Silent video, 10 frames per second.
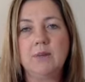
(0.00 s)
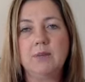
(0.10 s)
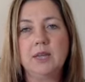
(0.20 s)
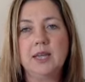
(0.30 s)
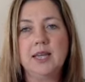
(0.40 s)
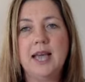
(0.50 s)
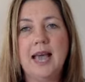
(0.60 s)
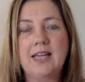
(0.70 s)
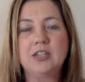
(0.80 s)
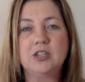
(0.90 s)
he
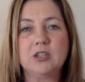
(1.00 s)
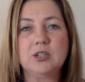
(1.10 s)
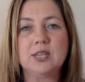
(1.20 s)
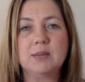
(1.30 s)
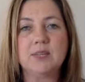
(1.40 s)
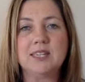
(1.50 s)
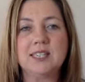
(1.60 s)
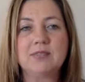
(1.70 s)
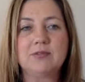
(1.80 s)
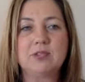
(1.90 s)
had to do something
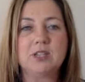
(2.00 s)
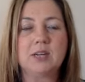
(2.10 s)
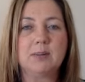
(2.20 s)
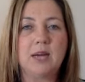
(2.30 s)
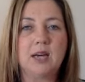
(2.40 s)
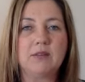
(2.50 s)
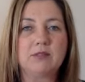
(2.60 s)
different apart